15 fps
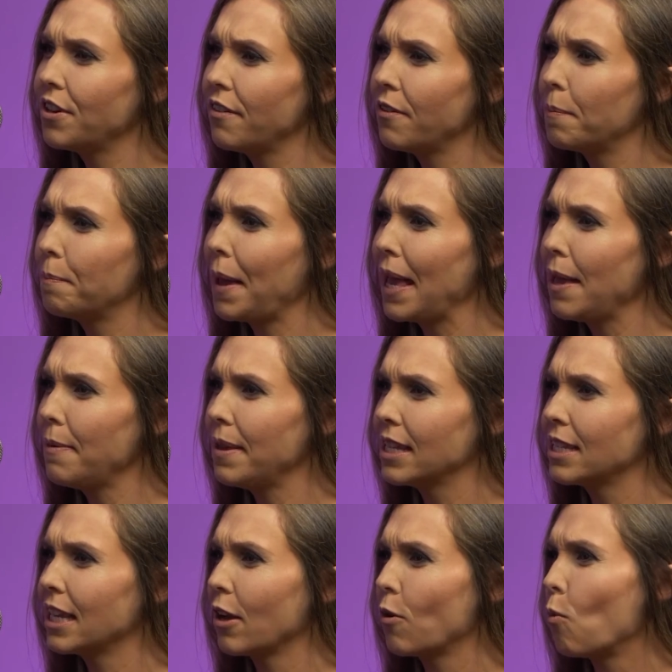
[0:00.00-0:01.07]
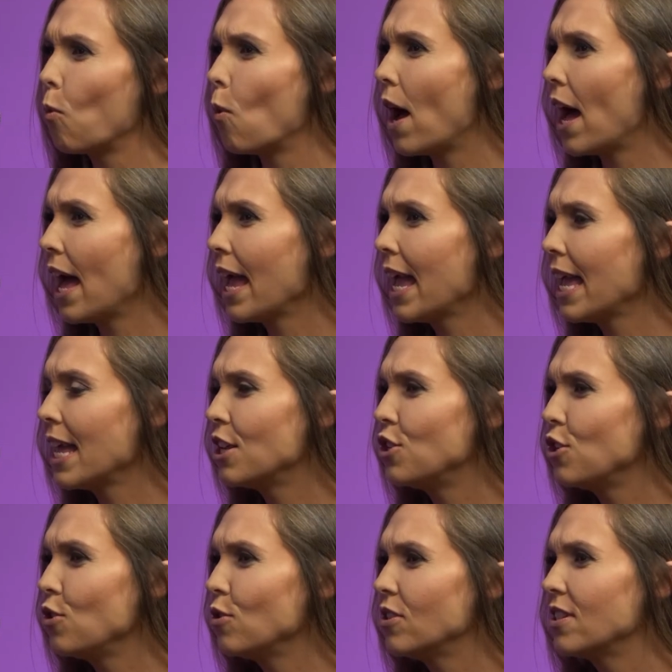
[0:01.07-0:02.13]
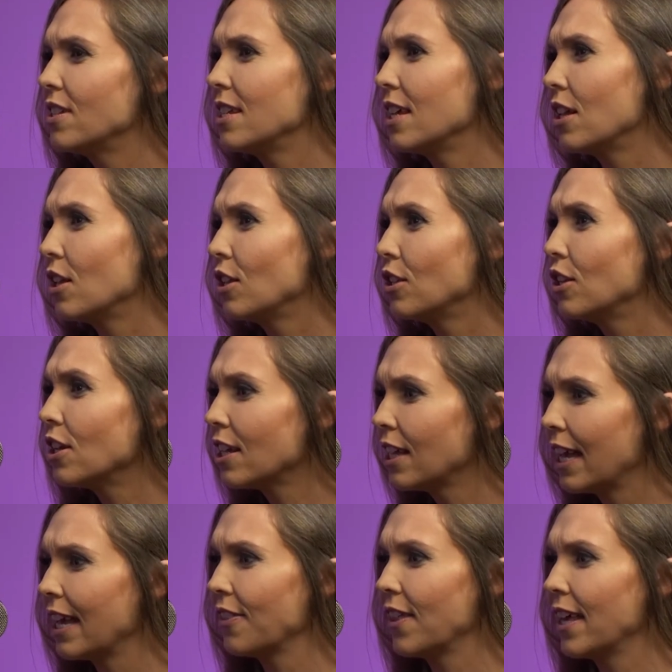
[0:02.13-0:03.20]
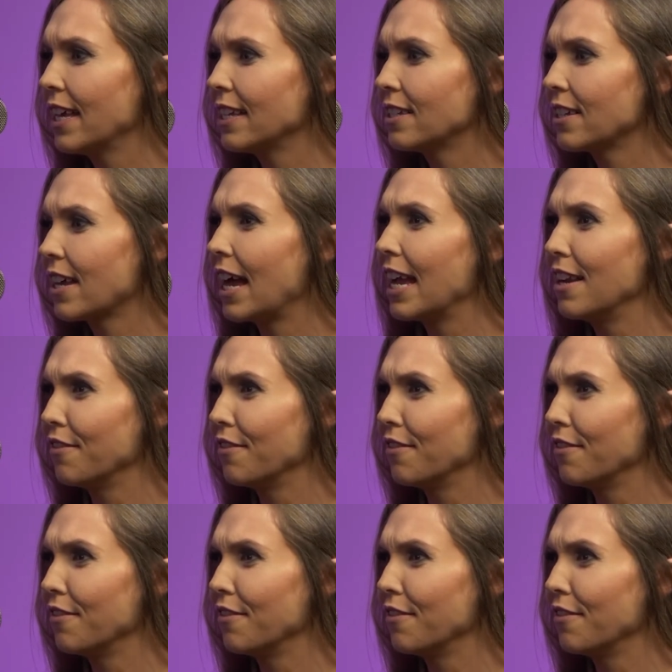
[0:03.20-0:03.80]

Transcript: baby, it's like, why do you still look like this kind of thing?